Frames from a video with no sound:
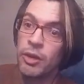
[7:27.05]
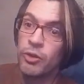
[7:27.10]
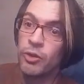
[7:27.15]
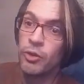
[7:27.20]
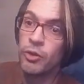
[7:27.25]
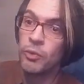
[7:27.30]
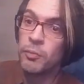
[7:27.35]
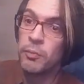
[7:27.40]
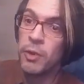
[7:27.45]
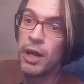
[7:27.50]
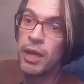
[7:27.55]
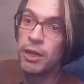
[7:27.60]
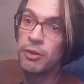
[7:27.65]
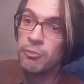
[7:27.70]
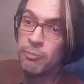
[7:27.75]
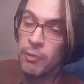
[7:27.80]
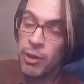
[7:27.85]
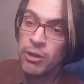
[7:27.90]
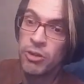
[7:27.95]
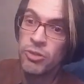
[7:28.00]
you might
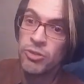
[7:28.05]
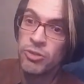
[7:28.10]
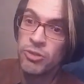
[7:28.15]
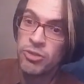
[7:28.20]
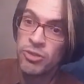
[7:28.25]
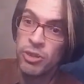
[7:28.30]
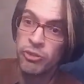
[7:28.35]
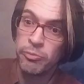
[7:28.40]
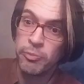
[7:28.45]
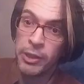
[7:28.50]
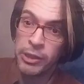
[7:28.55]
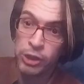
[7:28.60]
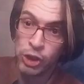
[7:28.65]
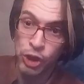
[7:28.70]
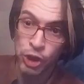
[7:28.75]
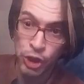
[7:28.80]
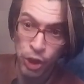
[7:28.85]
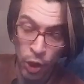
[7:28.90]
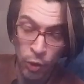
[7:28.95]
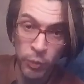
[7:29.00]
embarrass yourself by
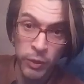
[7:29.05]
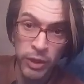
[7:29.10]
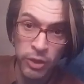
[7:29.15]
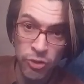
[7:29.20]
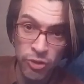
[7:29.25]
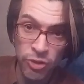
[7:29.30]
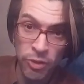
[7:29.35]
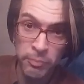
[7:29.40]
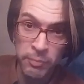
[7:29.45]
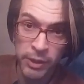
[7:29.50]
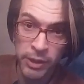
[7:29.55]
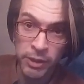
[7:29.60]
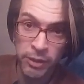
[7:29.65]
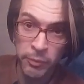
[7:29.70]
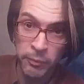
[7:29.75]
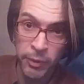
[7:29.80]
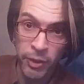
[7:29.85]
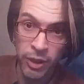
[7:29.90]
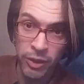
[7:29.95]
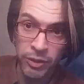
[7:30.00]
showing somebody the
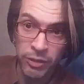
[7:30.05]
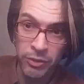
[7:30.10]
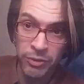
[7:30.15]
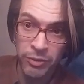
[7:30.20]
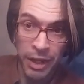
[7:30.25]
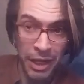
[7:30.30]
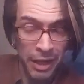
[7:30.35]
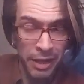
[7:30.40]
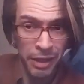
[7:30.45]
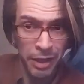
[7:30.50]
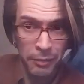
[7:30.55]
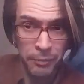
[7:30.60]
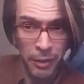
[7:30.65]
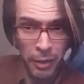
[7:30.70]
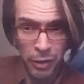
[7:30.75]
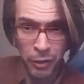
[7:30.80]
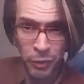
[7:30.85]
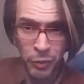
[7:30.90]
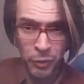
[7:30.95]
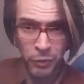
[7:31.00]
bottle. Hey, I
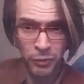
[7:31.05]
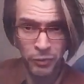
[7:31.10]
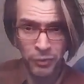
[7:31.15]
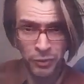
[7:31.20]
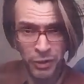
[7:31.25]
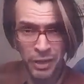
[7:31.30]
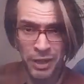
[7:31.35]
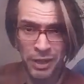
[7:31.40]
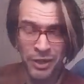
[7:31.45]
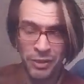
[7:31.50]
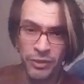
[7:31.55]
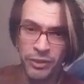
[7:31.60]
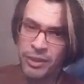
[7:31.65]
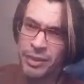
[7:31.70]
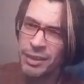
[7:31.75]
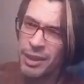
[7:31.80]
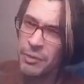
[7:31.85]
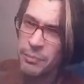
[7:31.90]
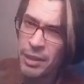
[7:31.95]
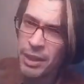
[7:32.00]
bought Gold Crown.
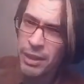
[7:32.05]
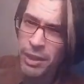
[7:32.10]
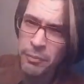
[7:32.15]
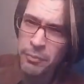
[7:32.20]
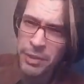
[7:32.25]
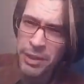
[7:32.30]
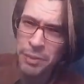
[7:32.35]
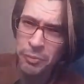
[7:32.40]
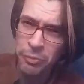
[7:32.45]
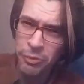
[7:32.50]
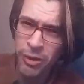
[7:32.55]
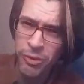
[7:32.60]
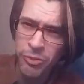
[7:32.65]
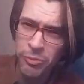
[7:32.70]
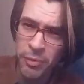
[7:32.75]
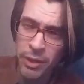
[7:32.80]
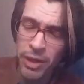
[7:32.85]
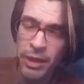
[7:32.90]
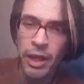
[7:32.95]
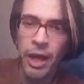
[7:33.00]
And they may not be impressed
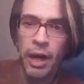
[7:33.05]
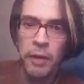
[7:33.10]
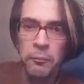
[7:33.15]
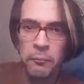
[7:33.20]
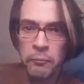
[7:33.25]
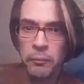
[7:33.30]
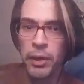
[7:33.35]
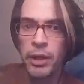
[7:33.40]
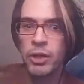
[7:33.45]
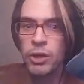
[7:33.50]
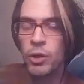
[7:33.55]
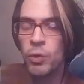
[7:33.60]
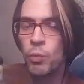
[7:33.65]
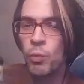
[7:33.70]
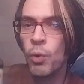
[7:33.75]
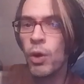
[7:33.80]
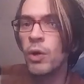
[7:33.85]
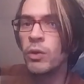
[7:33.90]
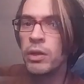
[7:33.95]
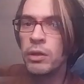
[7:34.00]
by that, but you
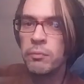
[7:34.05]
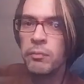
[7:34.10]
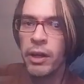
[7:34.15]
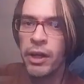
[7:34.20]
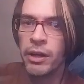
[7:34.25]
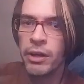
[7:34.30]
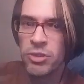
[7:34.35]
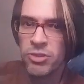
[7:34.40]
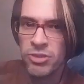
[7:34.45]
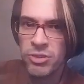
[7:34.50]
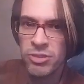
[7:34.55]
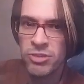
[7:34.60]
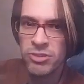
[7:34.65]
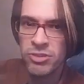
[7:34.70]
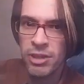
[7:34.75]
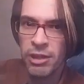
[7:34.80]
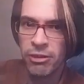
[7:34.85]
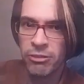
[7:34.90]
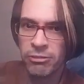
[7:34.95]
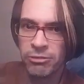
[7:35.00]
won't embarrass
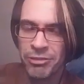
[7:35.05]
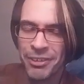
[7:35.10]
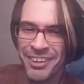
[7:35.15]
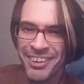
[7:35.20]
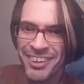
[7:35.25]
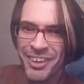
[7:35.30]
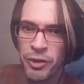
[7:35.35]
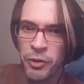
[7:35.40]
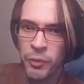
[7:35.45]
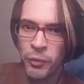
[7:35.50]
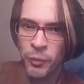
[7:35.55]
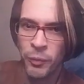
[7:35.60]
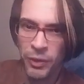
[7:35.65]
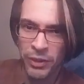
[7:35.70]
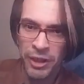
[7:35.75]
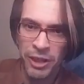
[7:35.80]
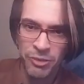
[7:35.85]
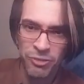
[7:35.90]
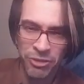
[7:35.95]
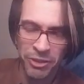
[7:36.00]
yourself when
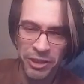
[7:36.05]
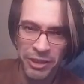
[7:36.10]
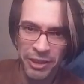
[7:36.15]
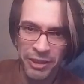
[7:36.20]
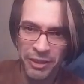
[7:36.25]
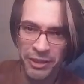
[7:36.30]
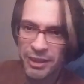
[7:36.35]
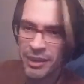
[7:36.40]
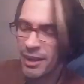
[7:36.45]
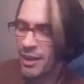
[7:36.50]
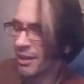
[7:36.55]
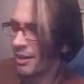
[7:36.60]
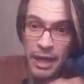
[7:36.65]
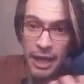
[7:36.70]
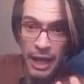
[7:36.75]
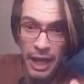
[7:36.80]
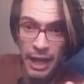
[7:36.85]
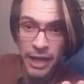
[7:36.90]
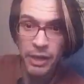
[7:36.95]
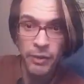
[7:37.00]
they drink it.
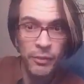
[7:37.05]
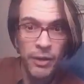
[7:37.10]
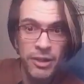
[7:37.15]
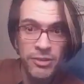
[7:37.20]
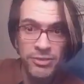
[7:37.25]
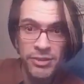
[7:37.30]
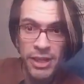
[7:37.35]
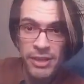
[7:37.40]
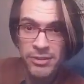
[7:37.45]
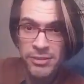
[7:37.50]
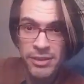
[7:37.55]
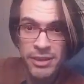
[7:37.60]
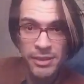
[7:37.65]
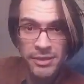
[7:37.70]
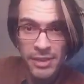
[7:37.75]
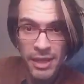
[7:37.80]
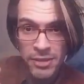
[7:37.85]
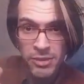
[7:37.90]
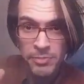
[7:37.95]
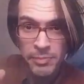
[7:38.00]
Anyways, that's it.
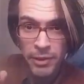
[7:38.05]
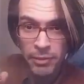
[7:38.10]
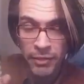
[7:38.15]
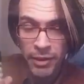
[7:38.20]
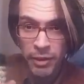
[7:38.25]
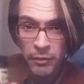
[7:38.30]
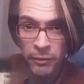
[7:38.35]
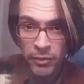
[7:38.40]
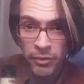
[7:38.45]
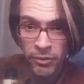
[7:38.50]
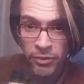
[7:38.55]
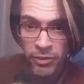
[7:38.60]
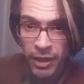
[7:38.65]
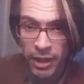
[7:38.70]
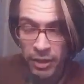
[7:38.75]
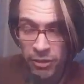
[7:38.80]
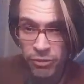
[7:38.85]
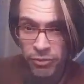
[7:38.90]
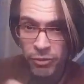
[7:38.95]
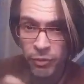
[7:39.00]
That's my rambles.
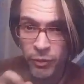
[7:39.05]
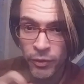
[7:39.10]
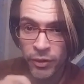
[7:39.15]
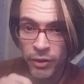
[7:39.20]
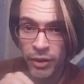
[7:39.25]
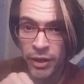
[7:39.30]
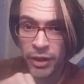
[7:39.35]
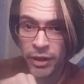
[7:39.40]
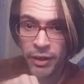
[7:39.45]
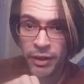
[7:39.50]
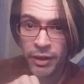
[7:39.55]
Thanks for